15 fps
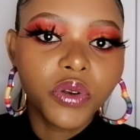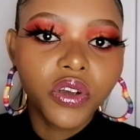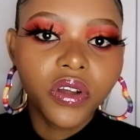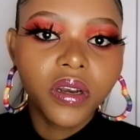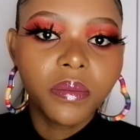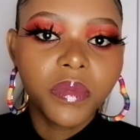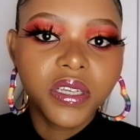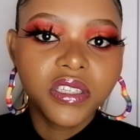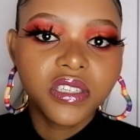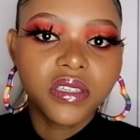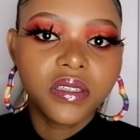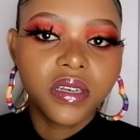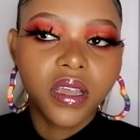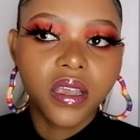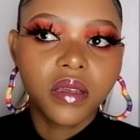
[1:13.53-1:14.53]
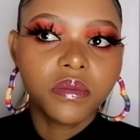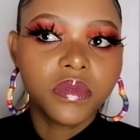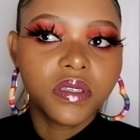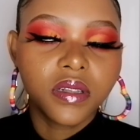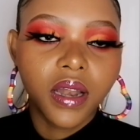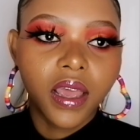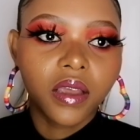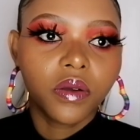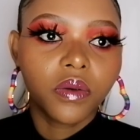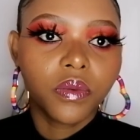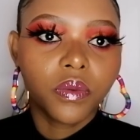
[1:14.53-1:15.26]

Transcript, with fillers: not going to mention names like